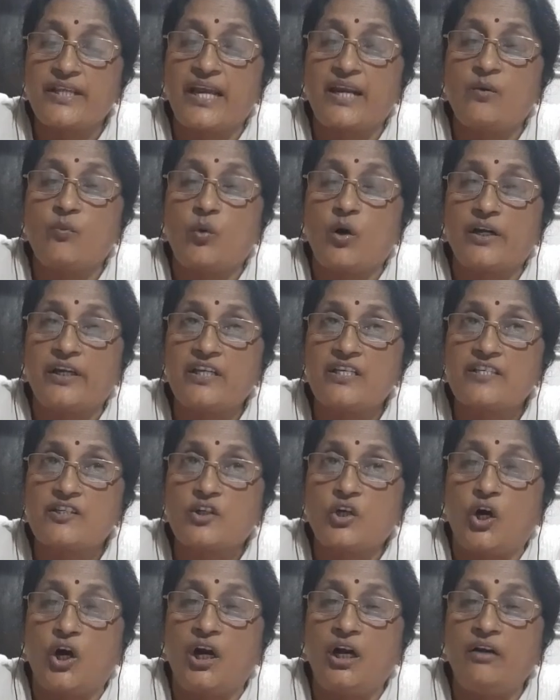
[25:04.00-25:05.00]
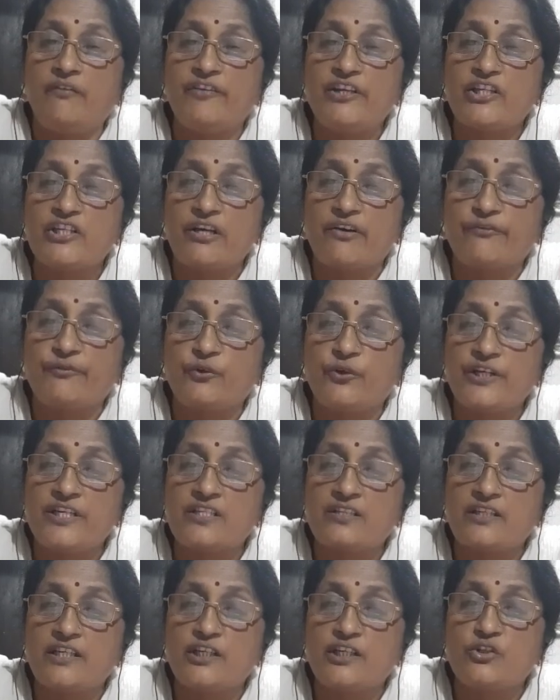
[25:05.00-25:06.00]
then what is called, which
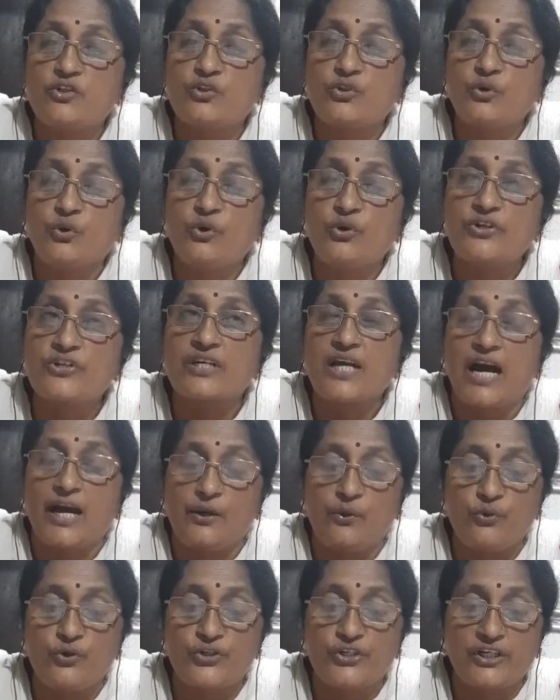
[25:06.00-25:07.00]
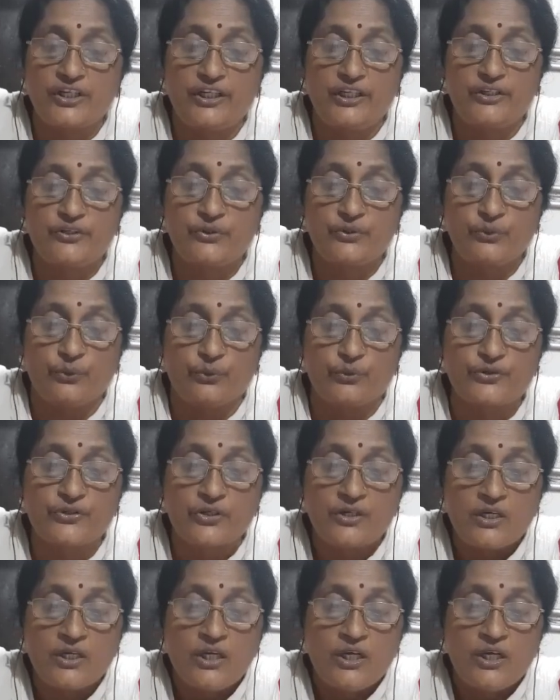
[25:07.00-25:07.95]
FOS is used? Allusion is used.